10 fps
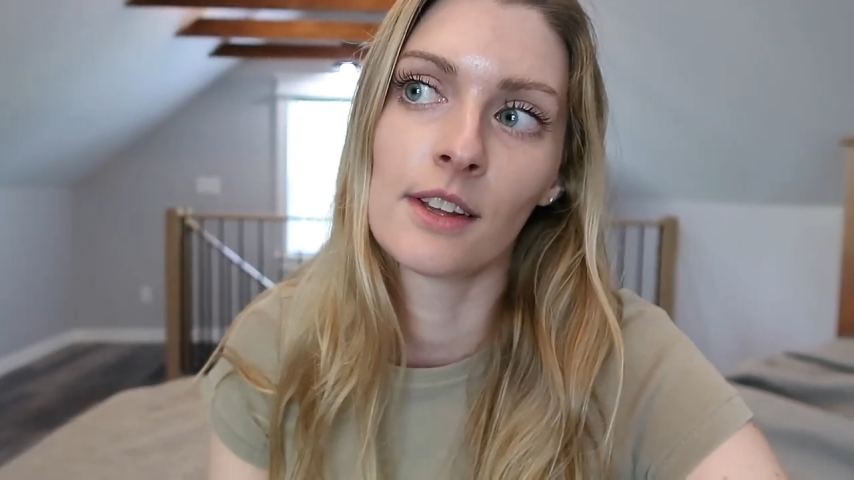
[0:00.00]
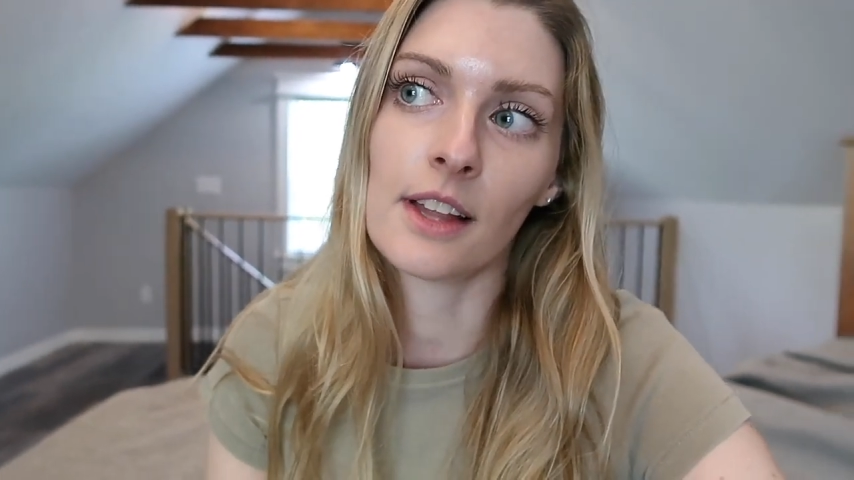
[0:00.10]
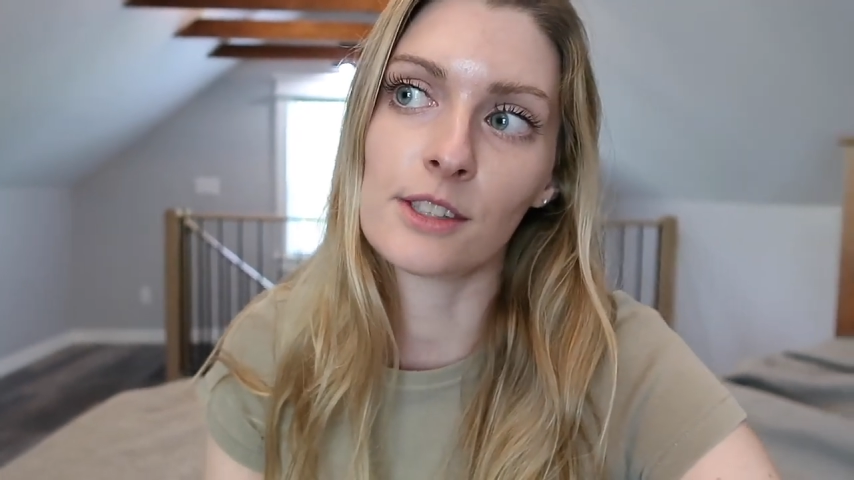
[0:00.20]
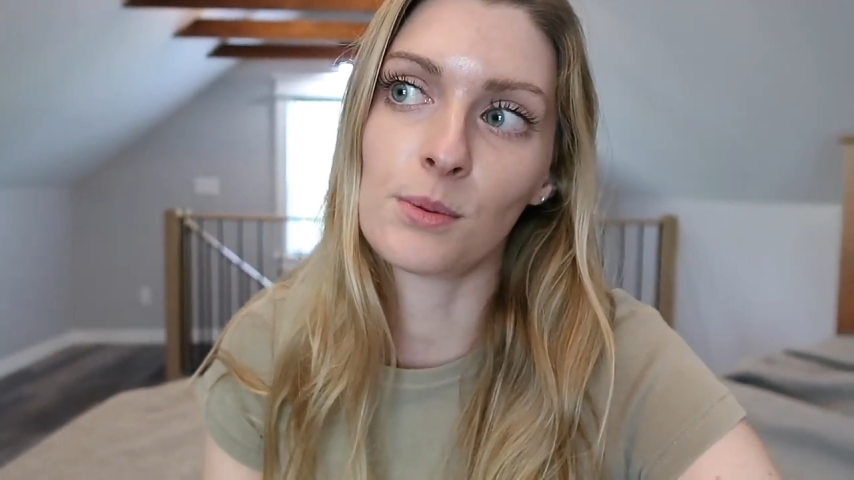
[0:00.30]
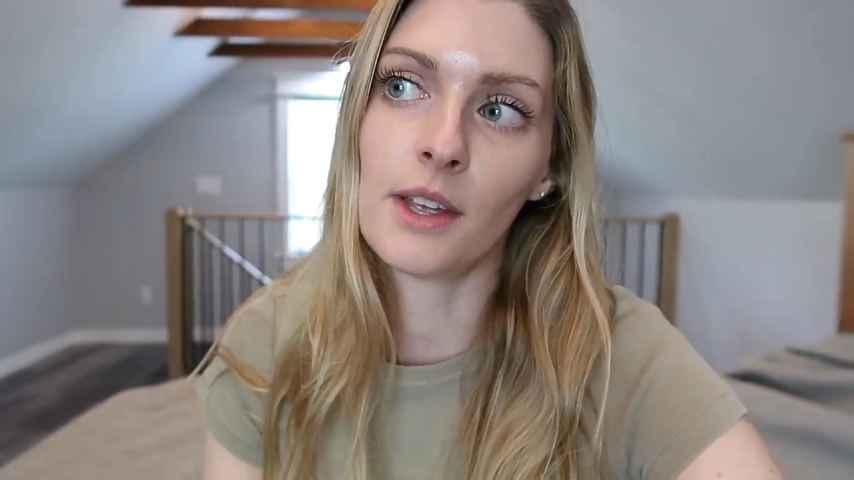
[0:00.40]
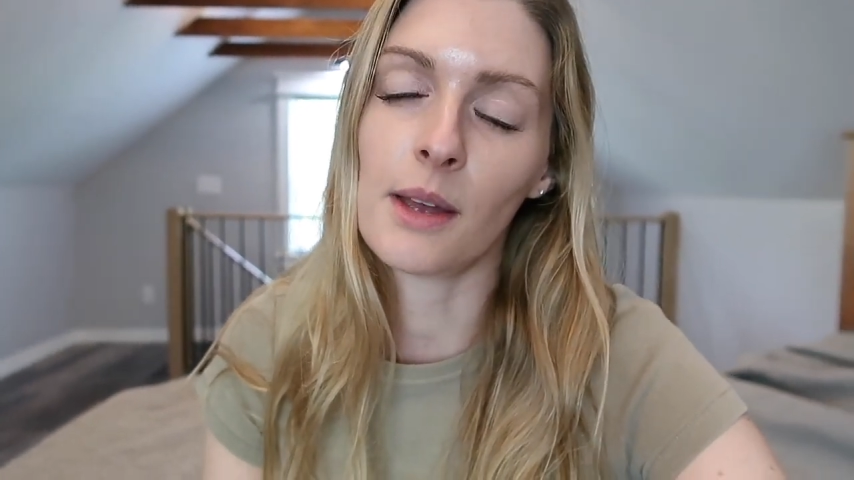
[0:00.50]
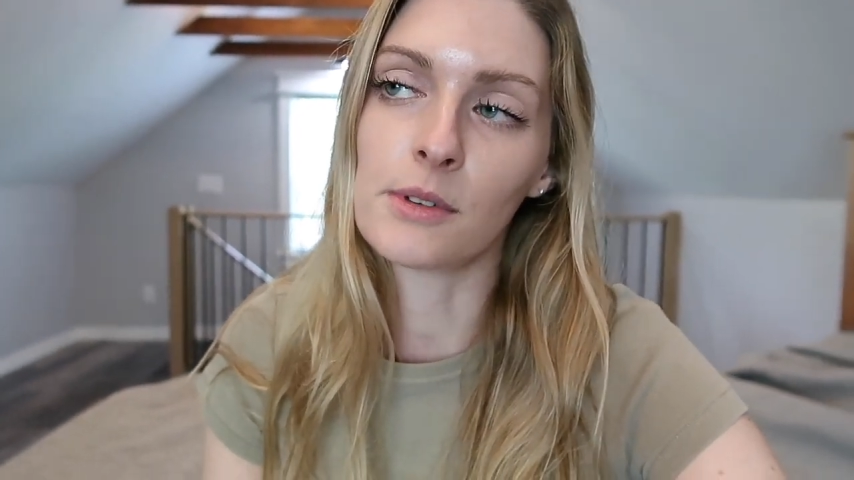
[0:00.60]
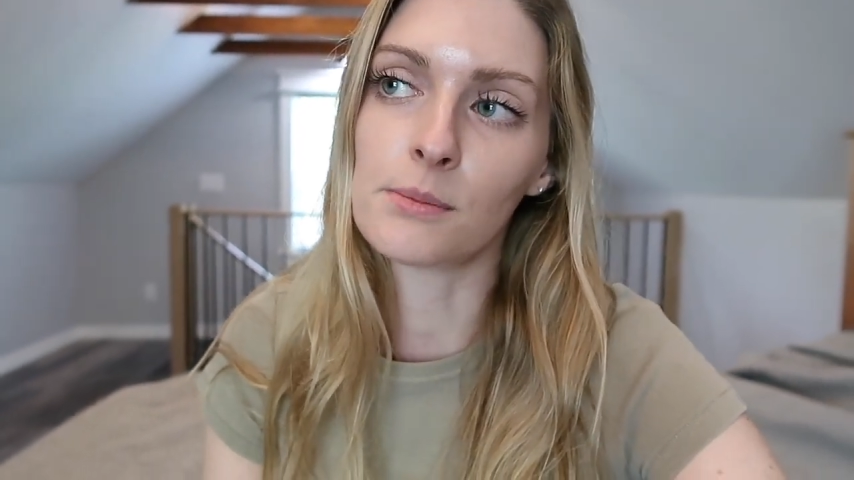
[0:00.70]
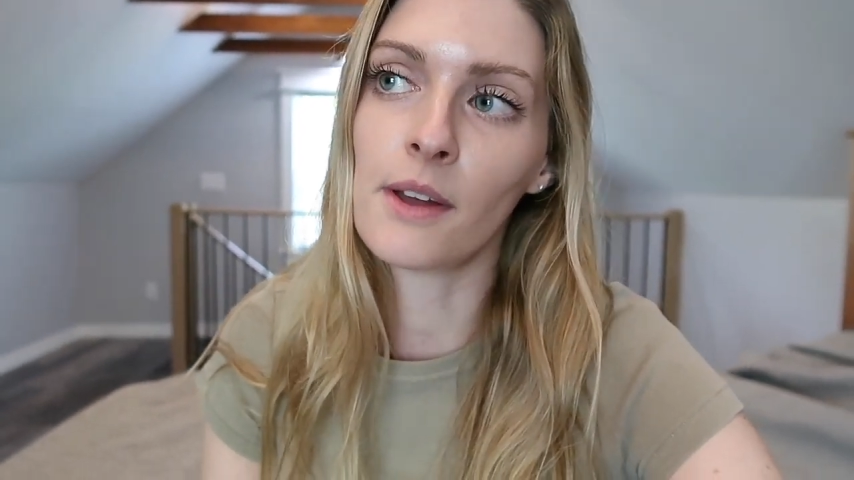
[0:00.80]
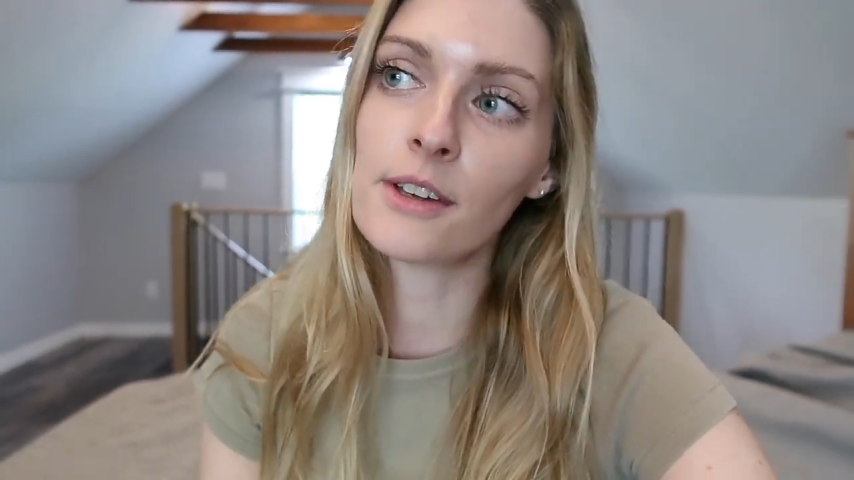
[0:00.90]
Last weekend
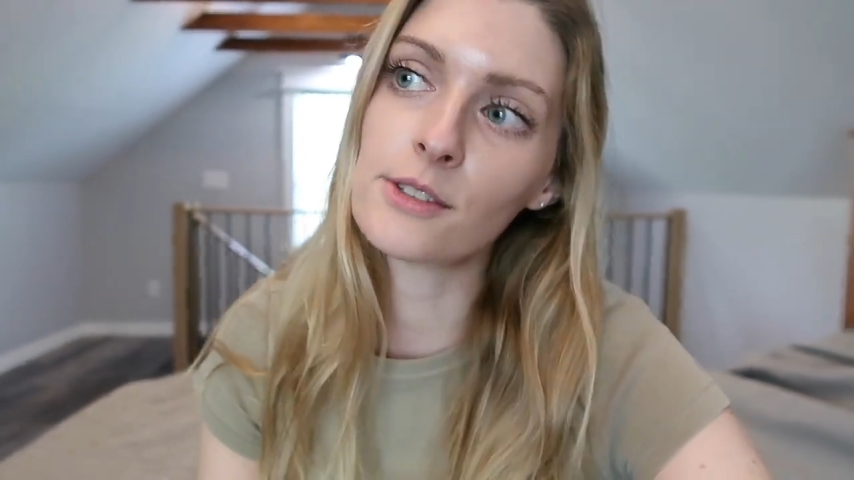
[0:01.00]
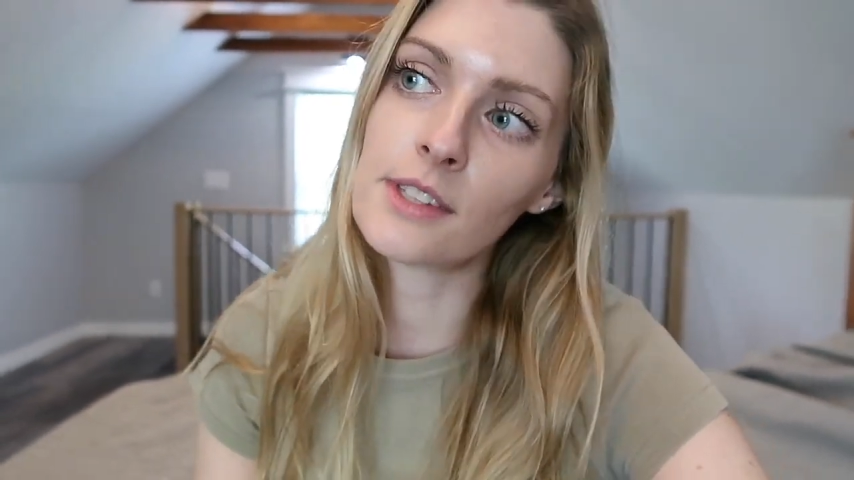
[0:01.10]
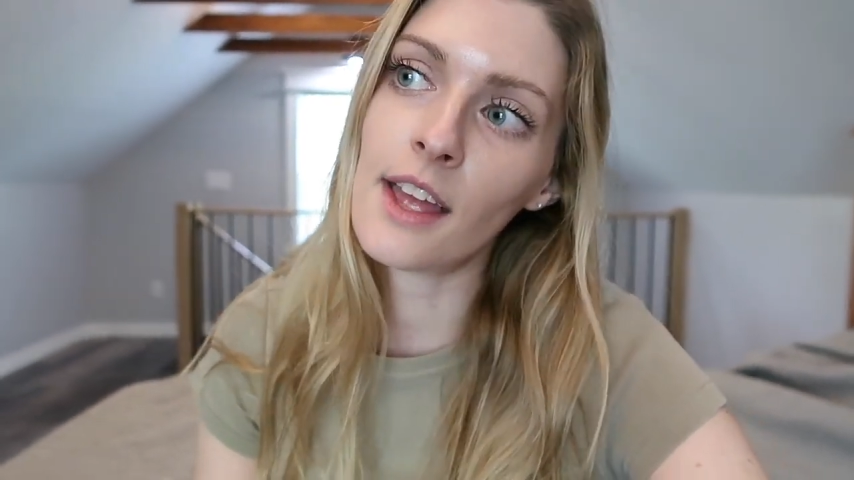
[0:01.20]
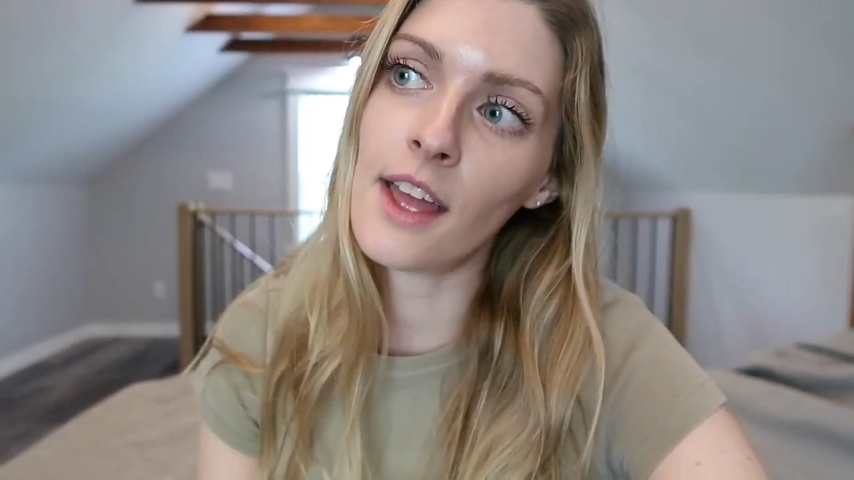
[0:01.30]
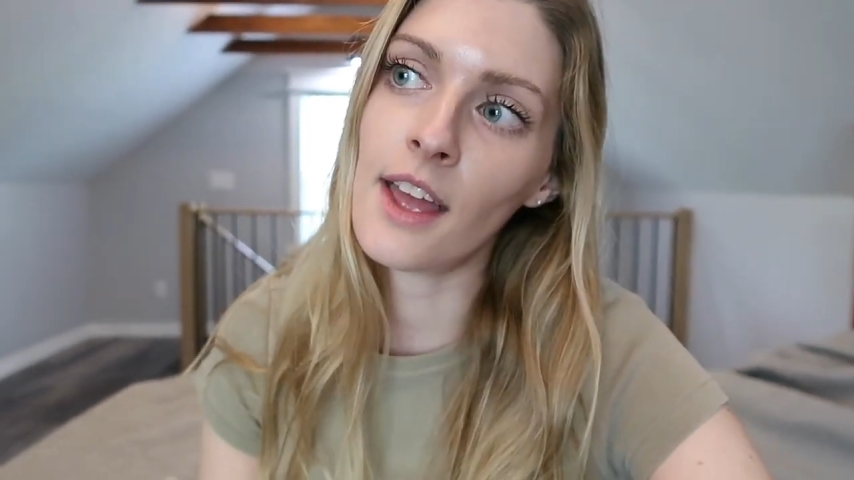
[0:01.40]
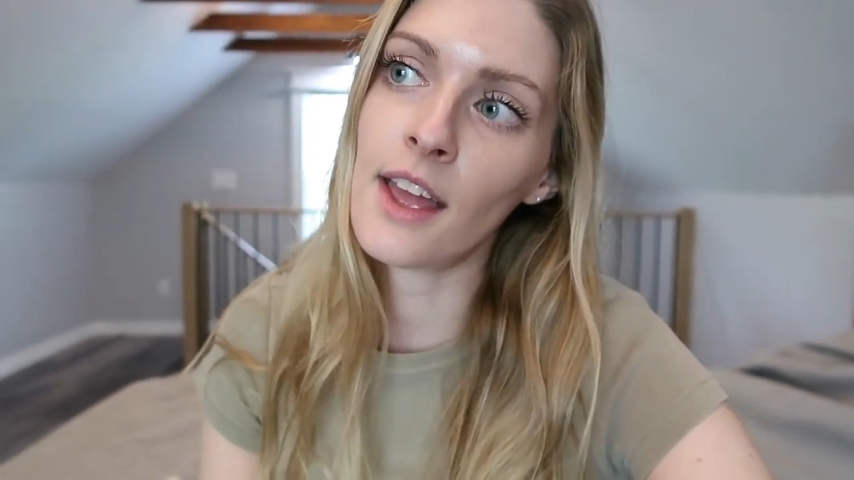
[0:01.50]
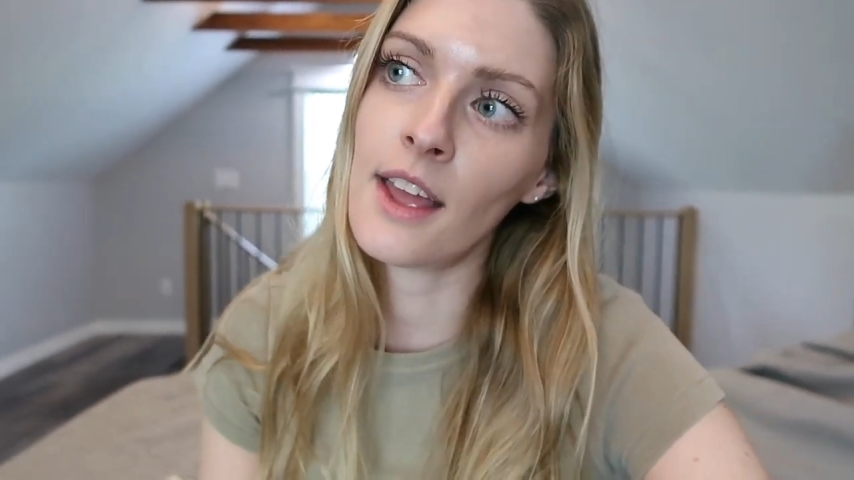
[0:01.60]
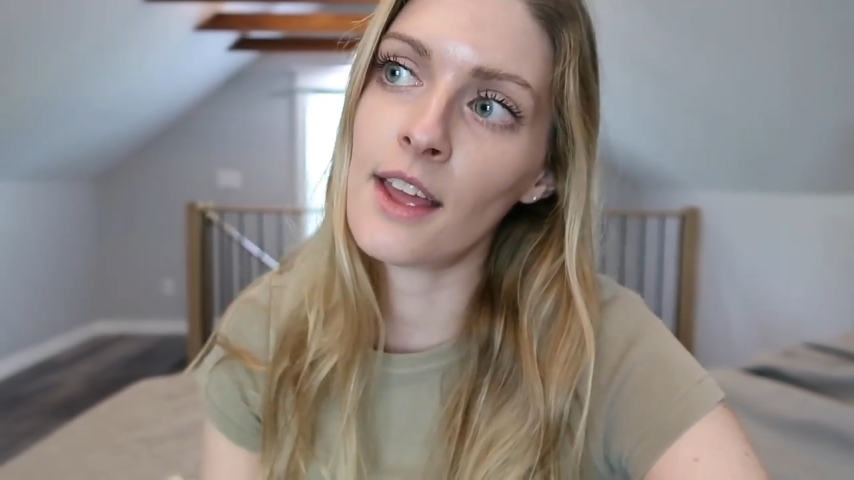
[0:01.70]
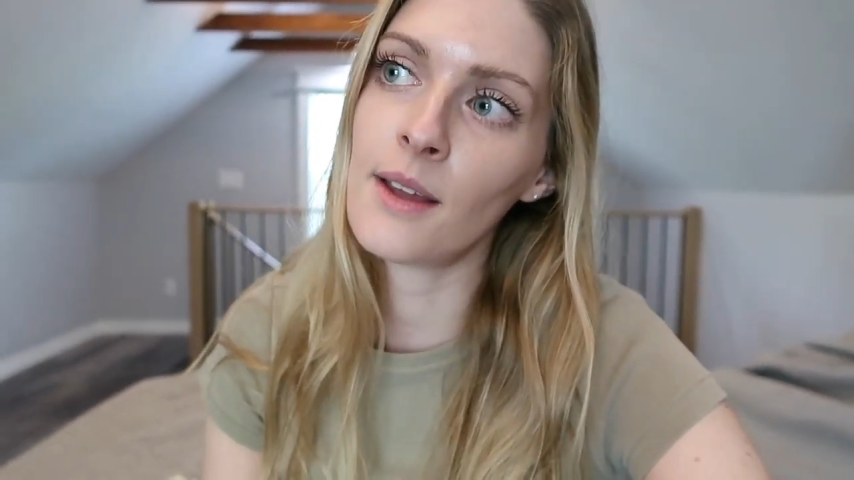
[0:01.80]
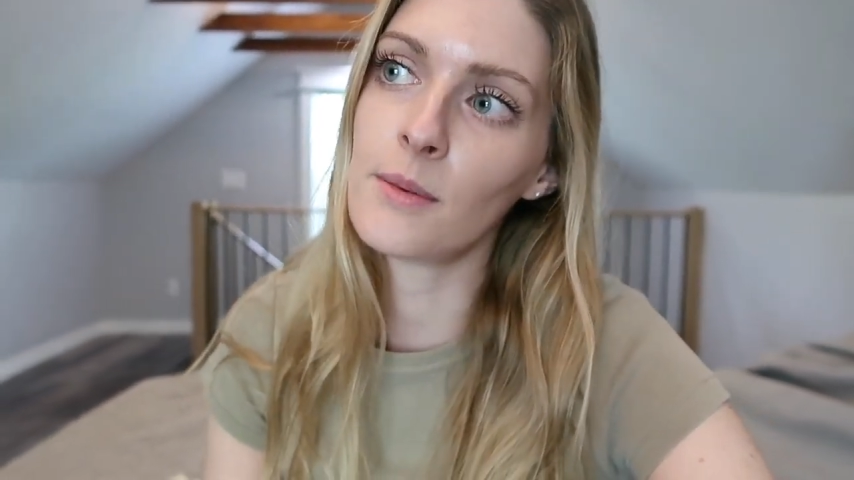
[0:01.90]
was Mother's
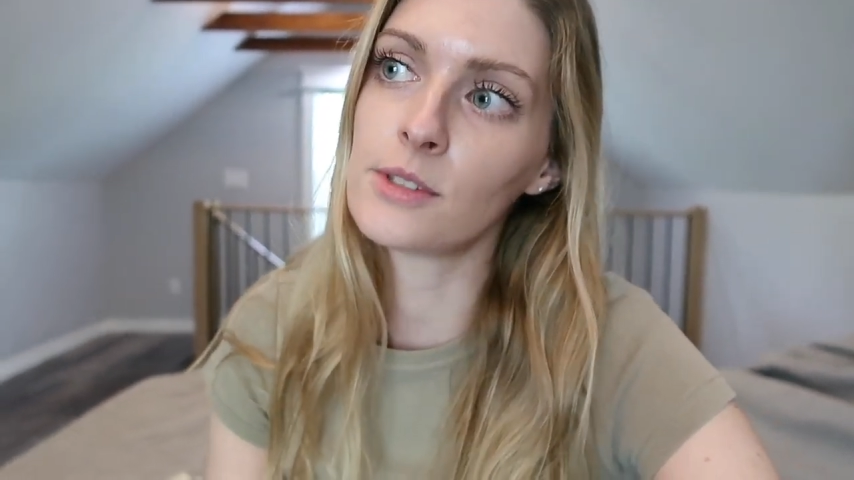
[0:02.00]
Day.